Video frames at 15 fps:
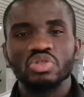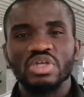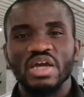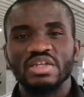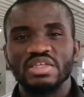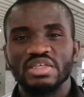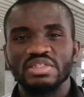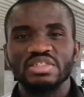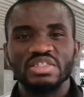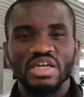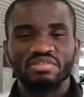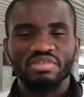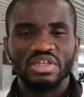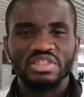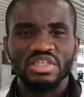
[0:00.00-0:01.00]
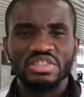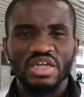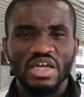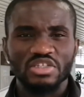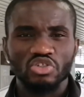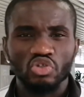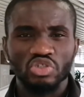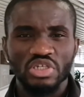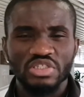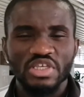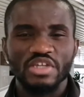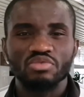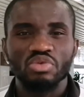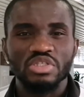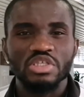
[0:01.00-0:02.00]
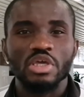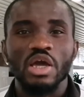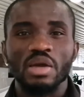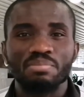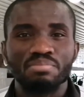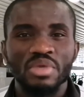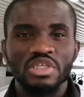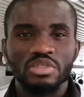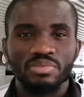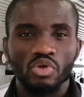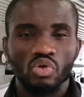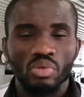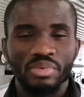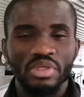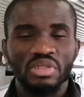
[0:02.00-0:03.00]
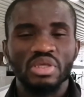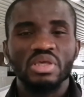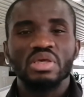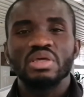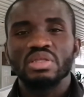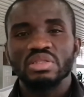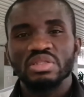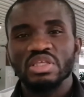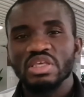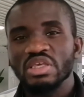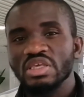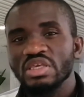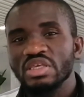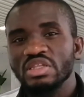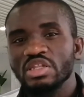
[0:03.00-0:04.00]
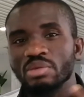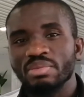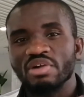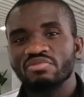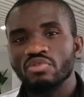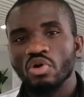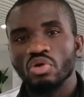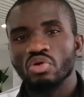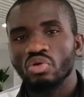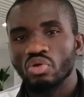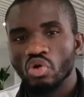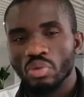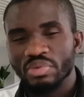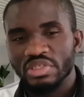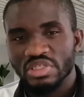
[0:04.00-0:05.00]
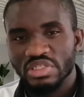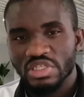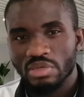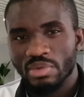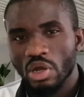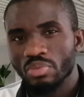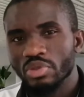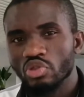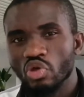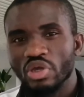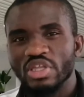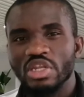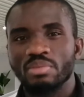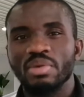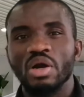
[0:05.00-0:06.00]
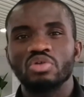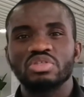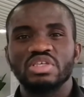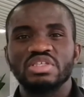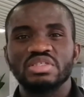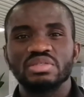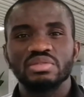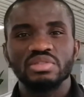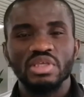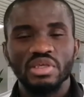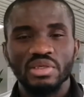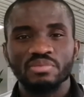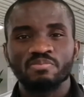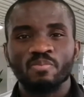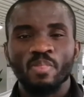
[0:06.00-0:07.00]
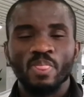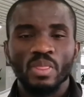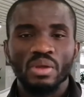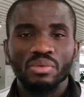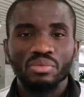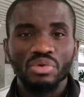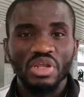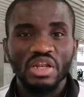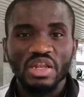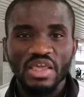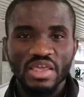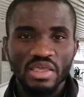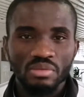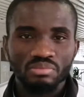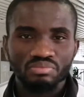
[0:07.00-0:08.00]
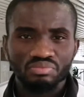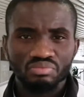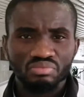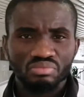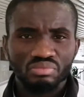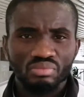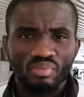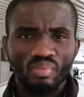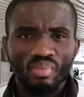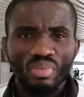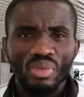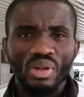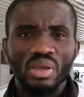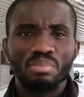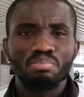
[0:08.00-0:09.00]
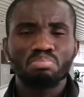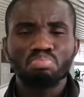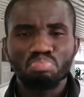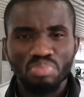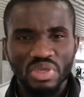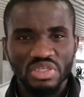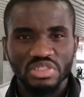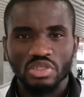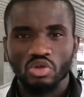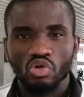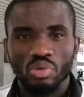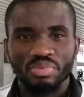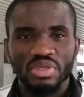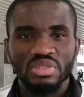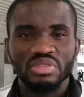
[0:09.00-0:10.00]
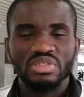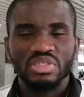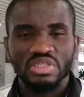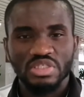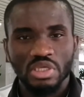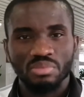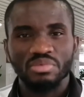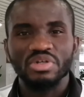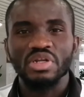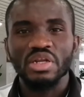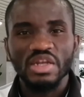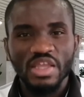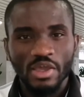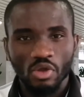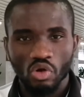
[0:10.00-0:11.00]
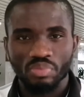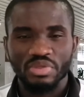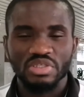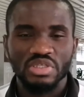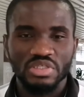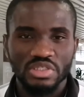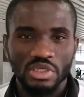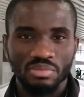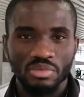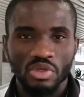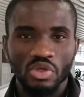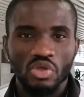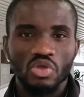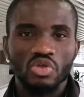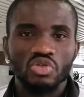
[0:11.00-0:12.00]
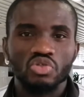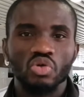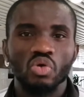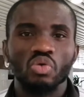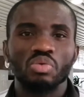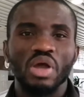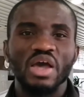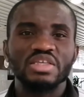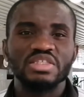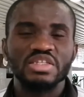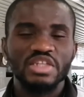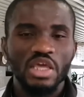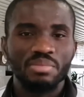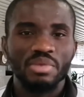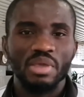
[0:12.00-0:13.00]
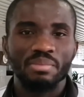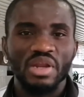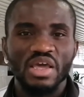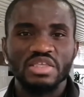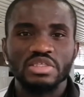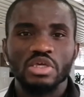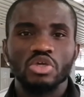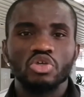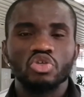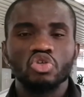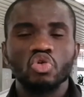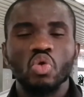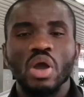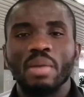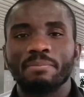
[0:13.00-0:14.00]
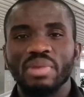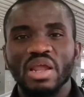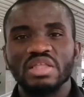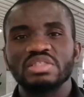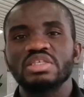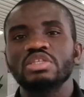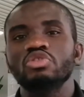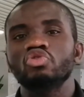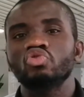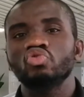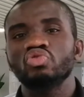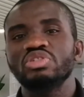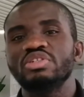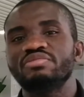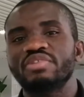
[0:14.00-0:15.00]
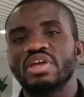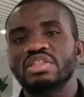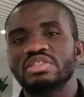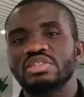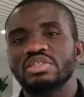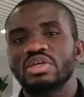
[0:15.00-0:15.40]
are the disadvantages associated with mixed cropping. The number four cropping system I'll be talking about is the relay mixed cropping system, relay cropping system. So as the name implies, you are planting two different